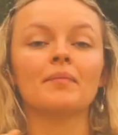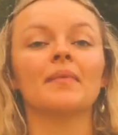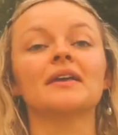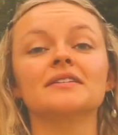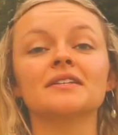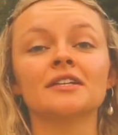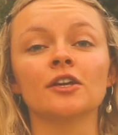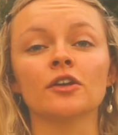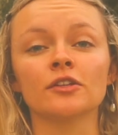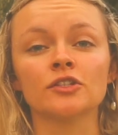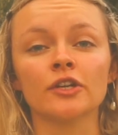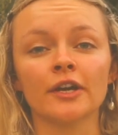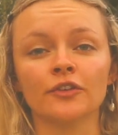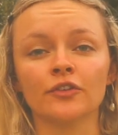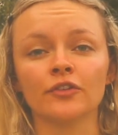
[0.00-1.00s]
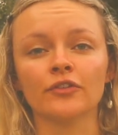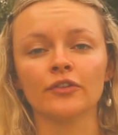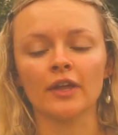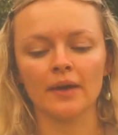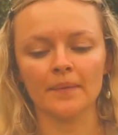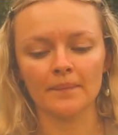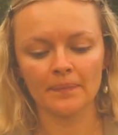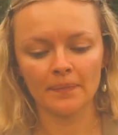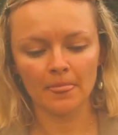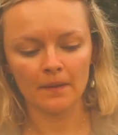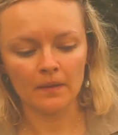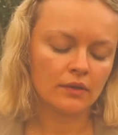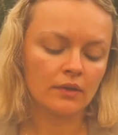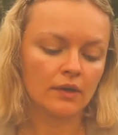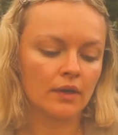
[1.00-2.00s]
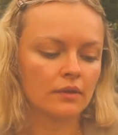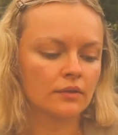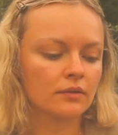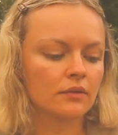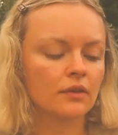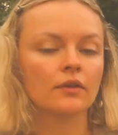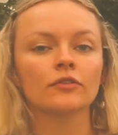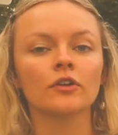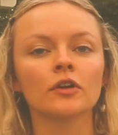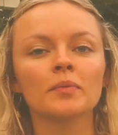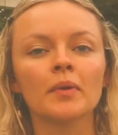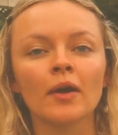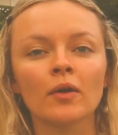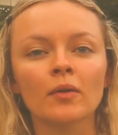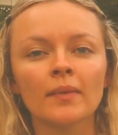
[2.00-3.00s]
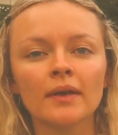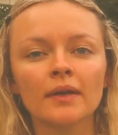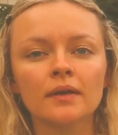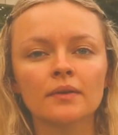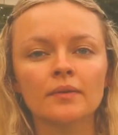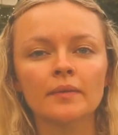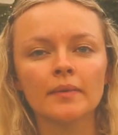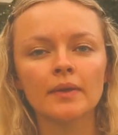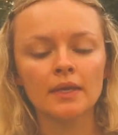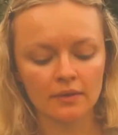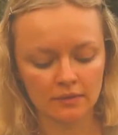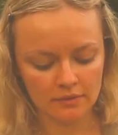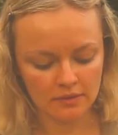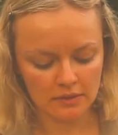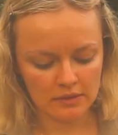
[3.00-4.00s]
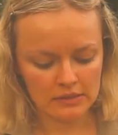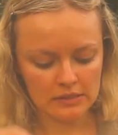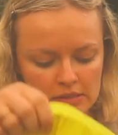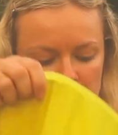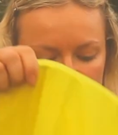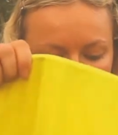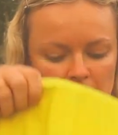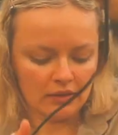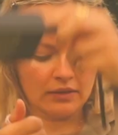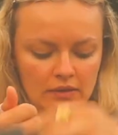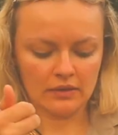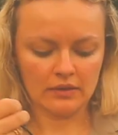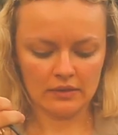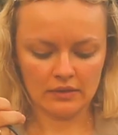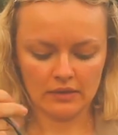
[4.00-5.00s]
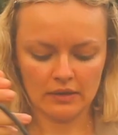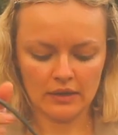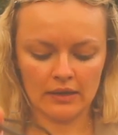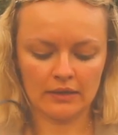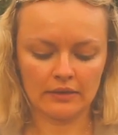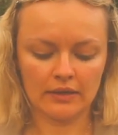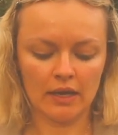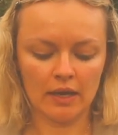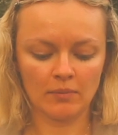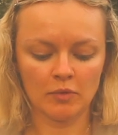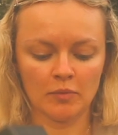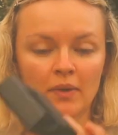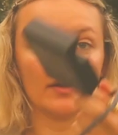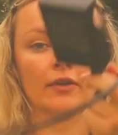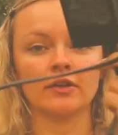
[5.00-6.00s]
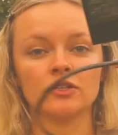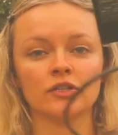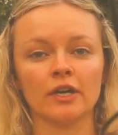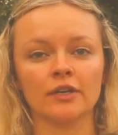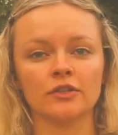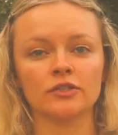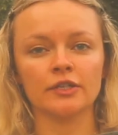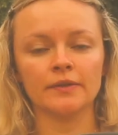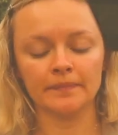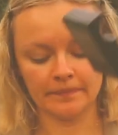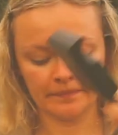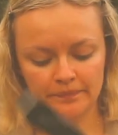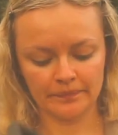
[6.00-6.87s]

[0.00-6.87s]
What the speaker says: basically all the chargers for that. Yeah, I've got a power bank with me, a camera battery charger,